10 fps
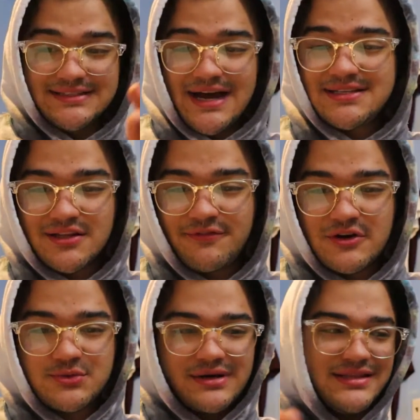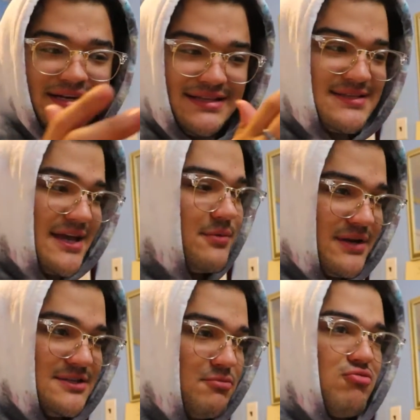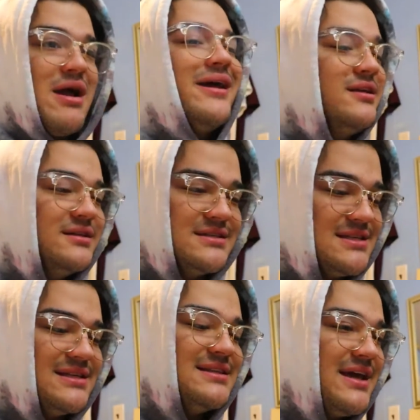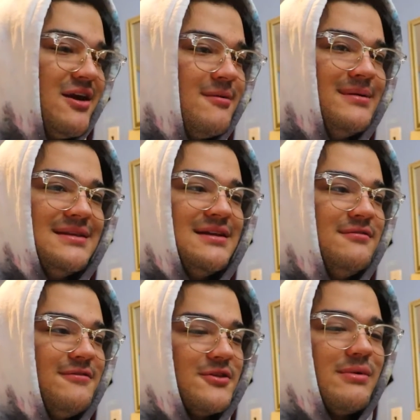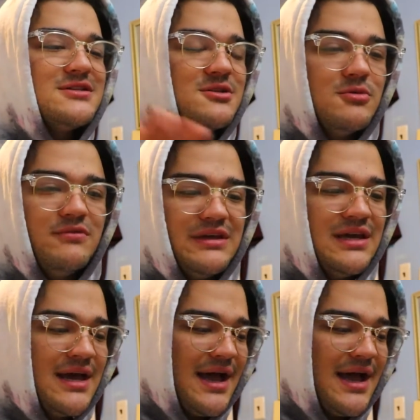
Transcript: he dies in the first one, and then in the second one, he's miraculously there, but then for the rest of the movie,